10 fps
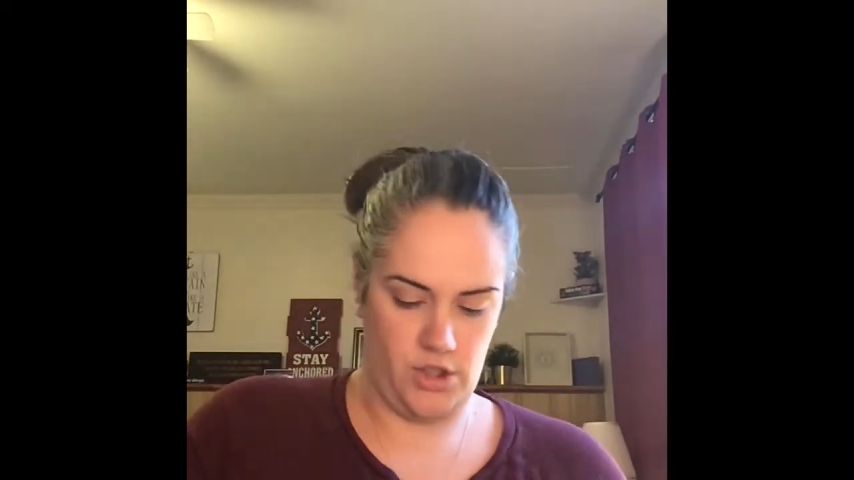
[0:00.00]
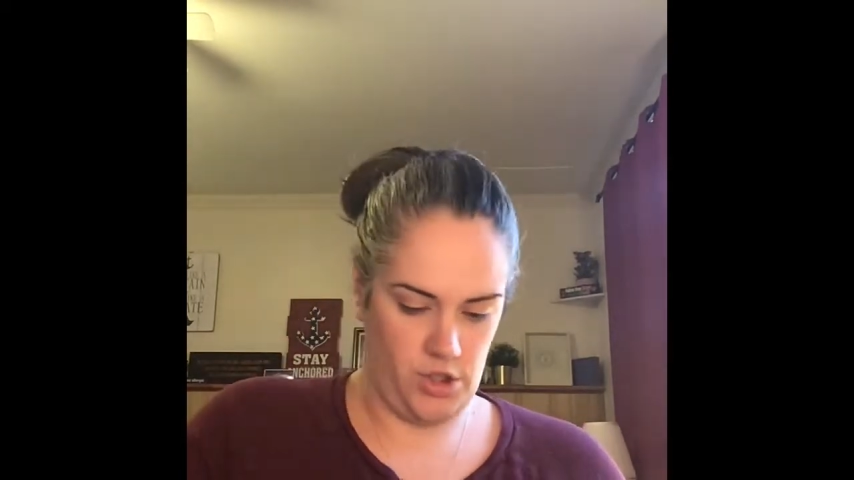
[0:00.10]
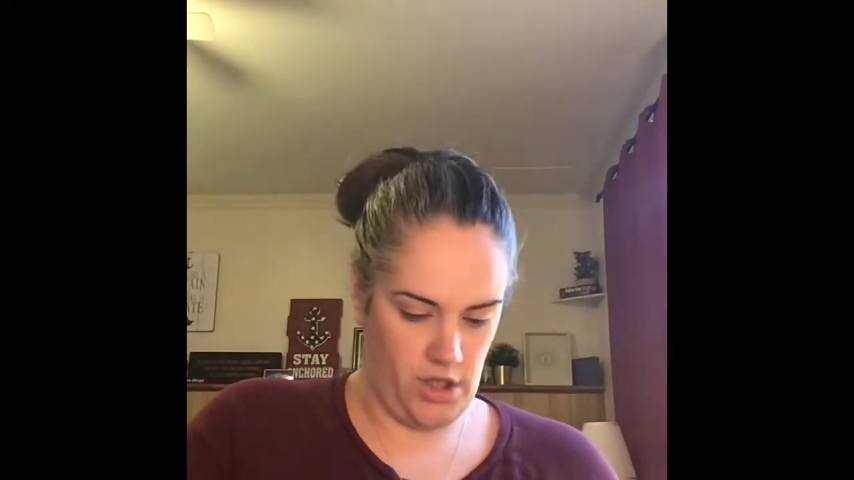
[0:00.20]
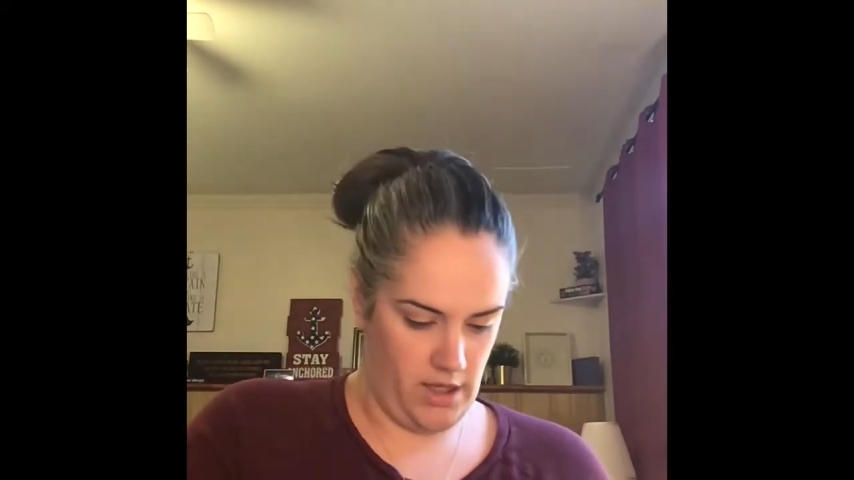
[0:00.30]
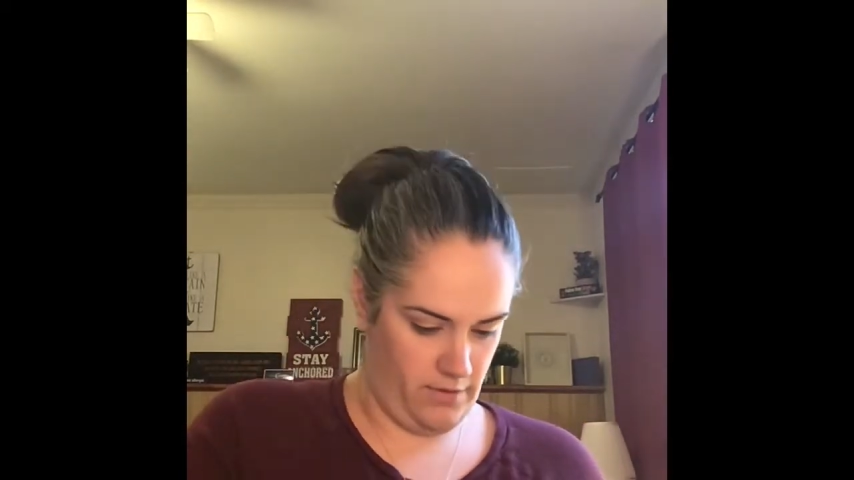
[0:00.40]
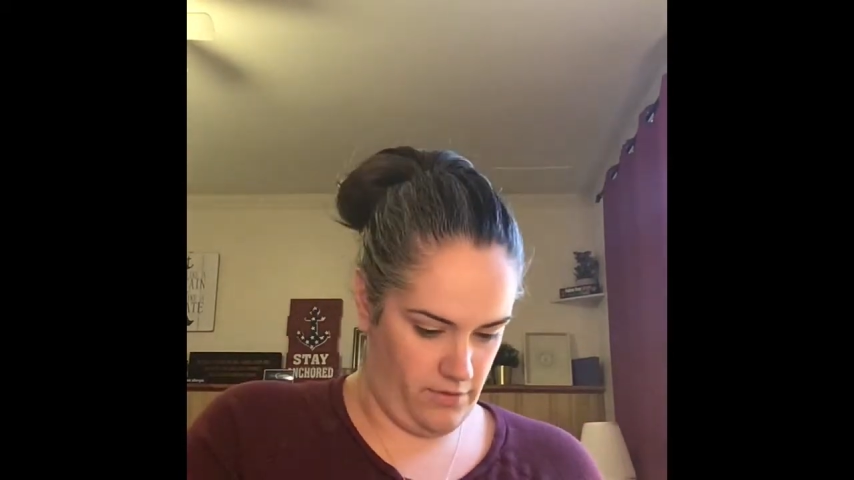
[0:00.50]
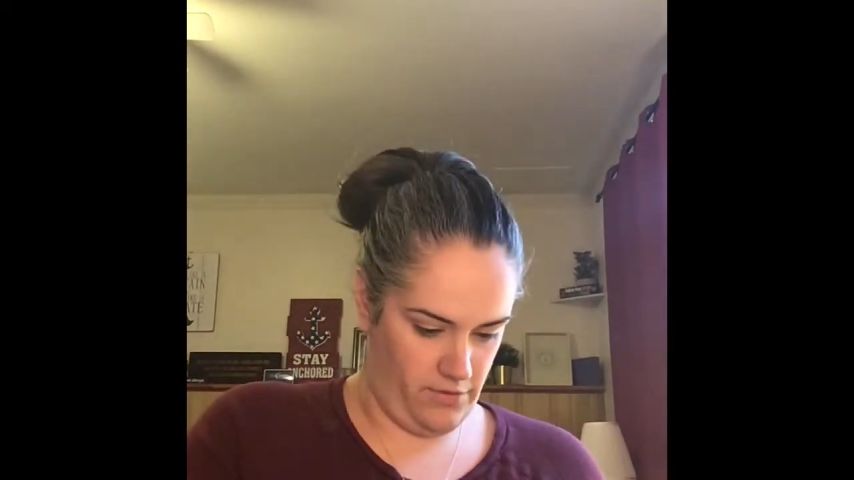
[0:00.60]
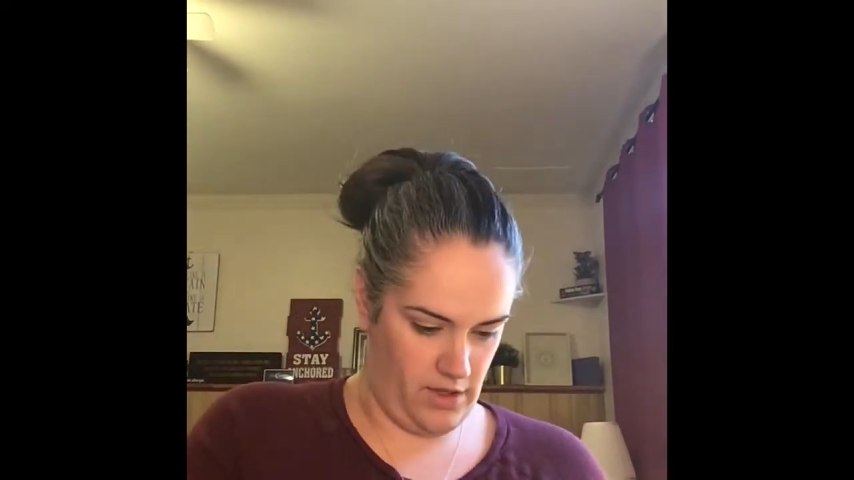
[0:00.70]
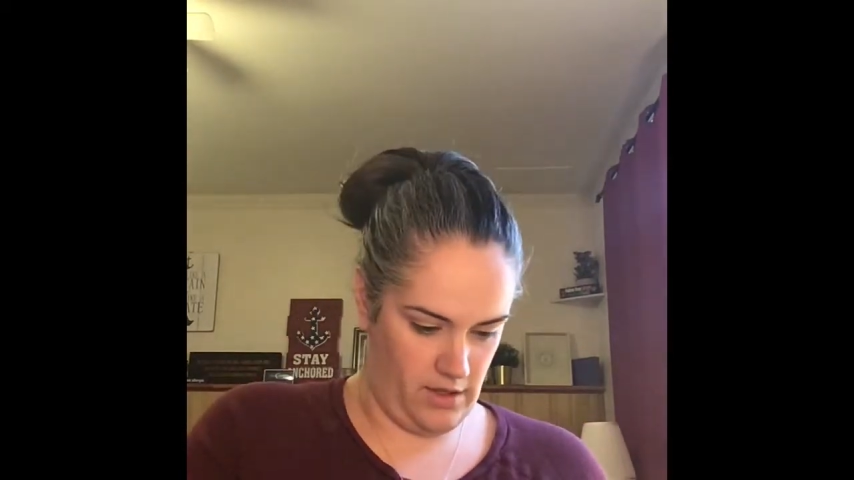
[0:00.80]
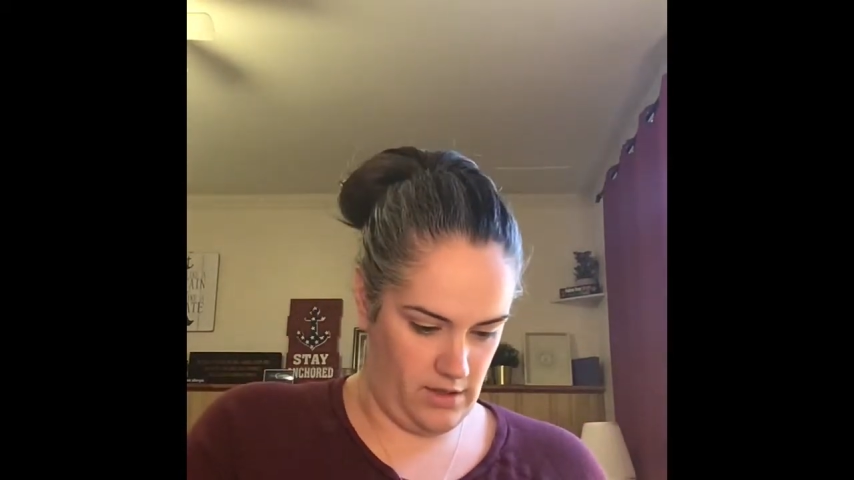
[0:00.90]
try and
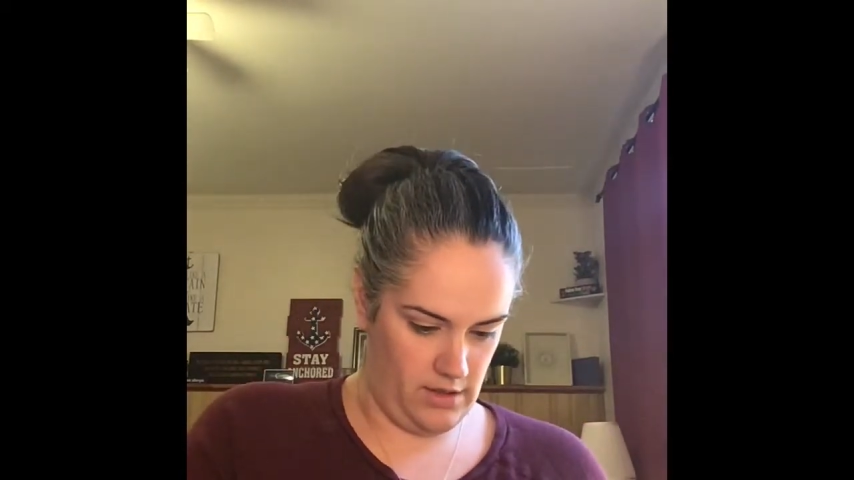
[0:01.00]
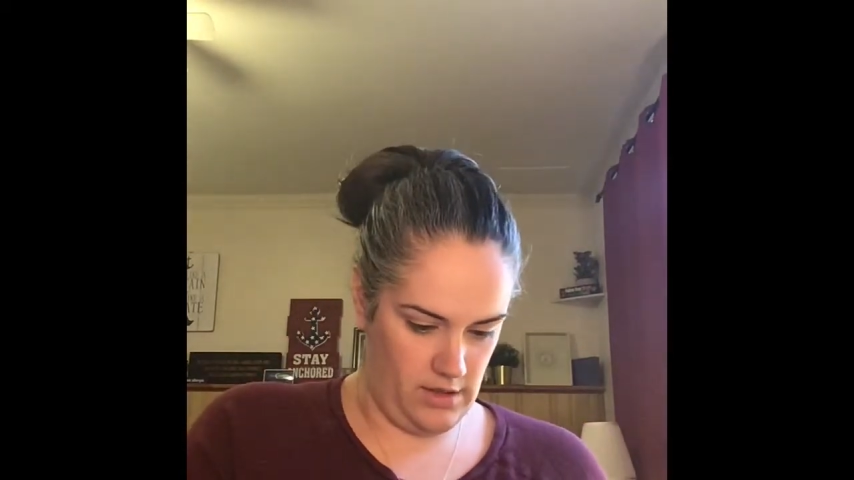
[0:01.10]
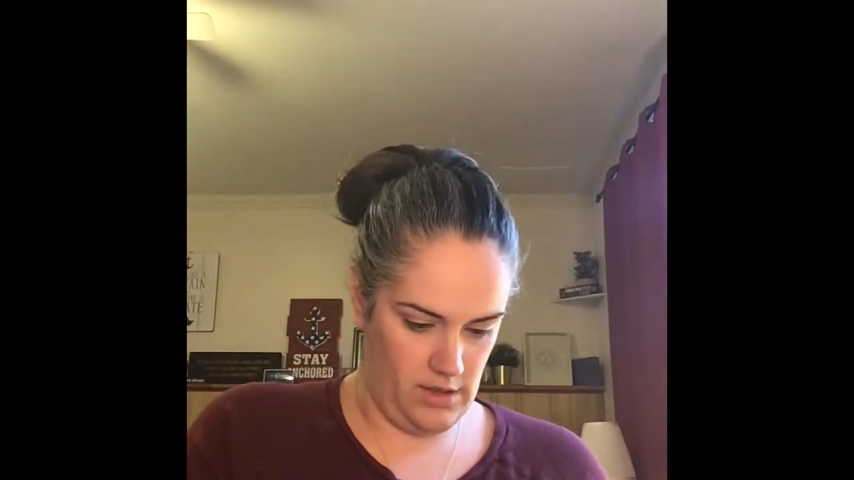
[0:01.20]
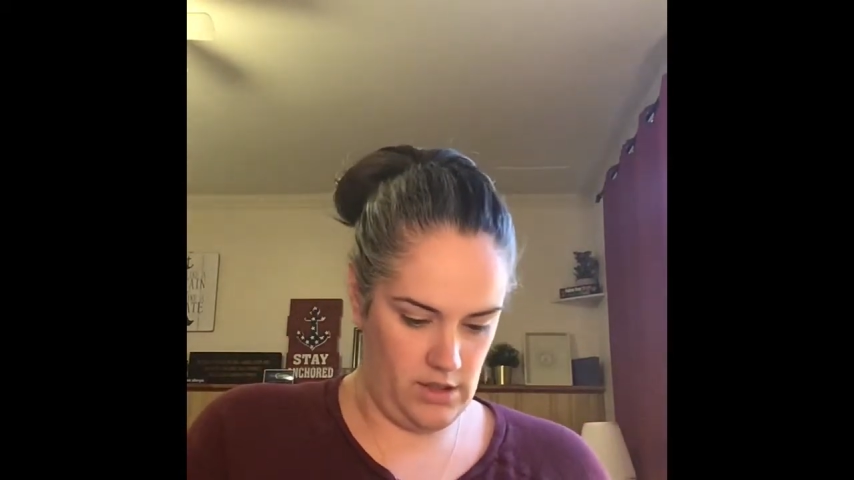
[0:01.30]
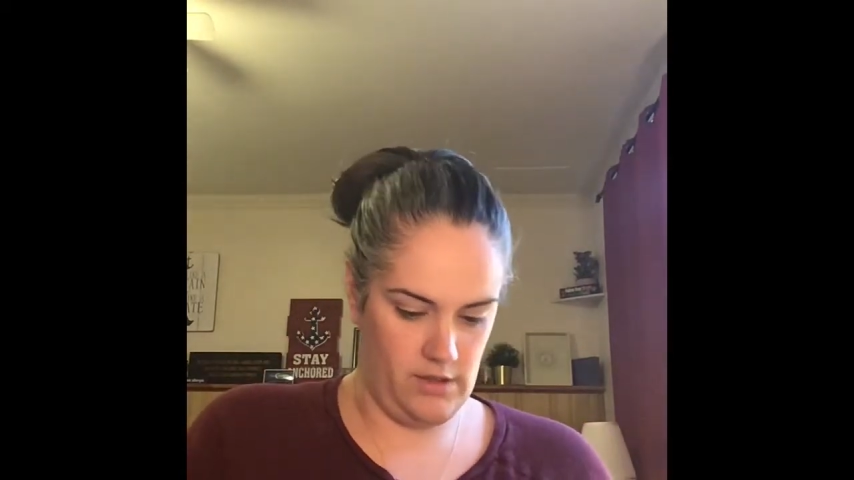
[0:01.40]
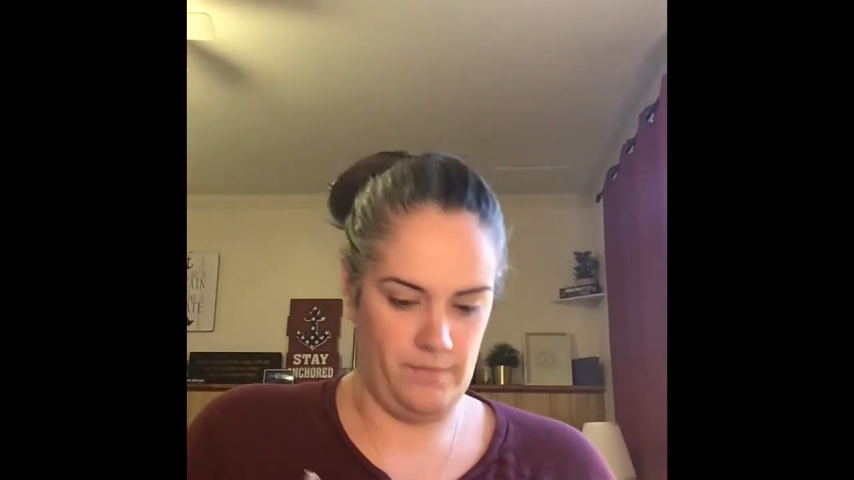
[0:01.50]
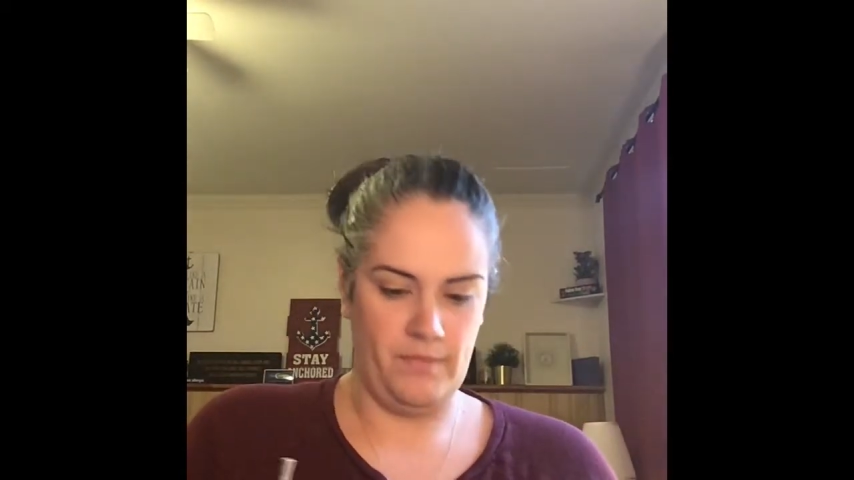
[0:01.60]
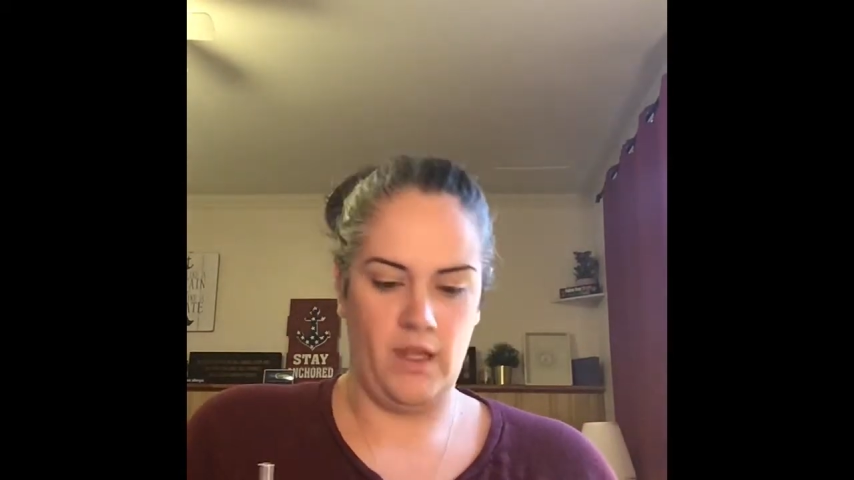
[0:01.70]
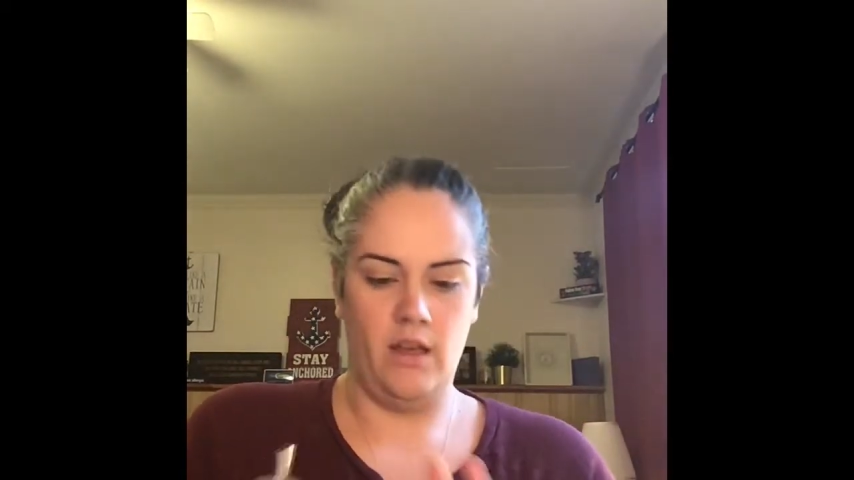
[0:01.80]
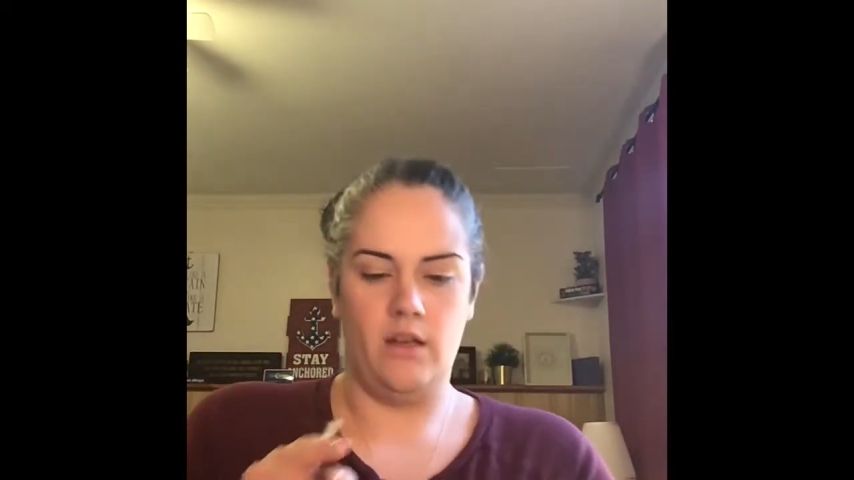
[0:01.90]
find...
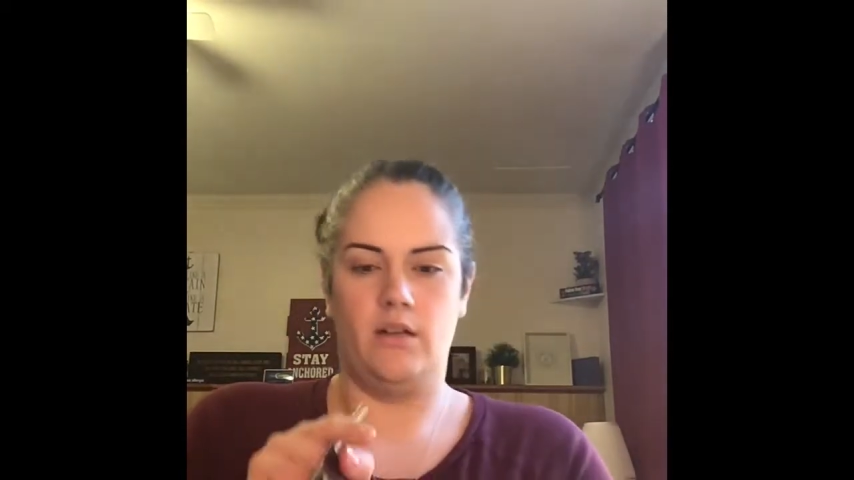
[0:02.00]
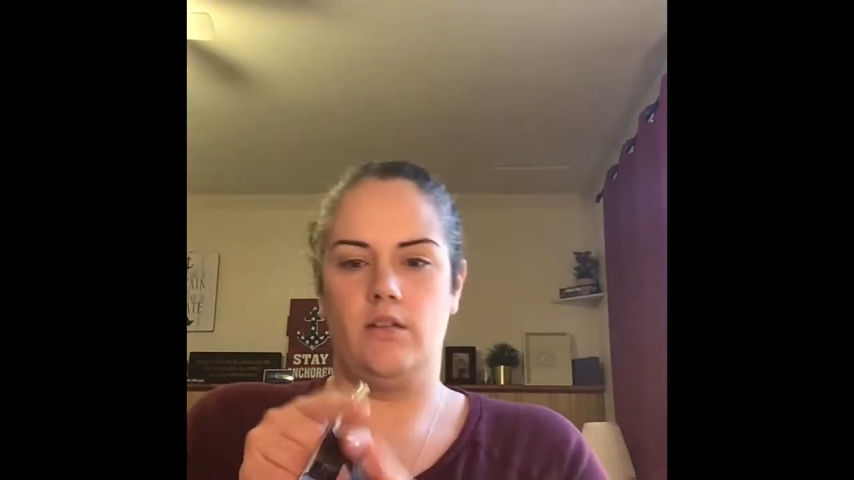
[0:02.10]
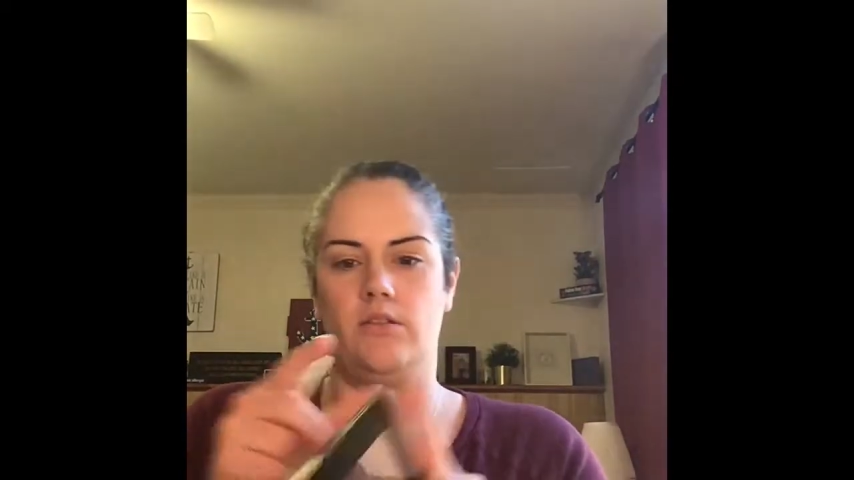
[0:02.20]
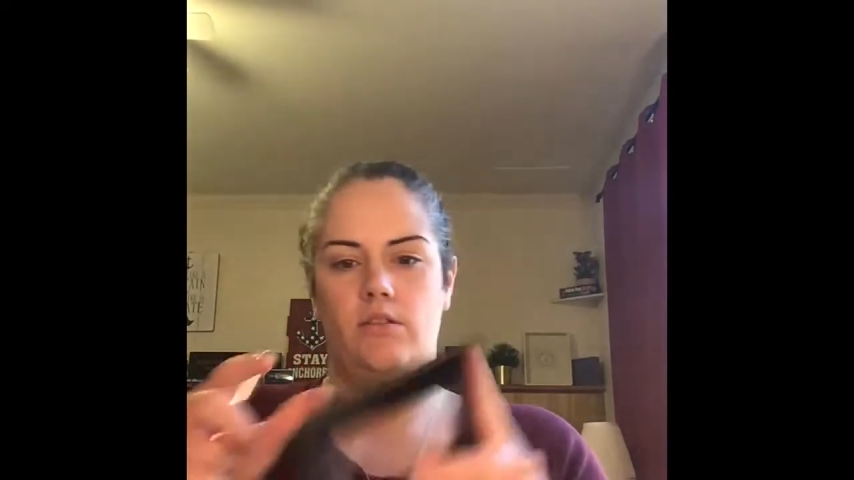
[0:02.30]
Alright, so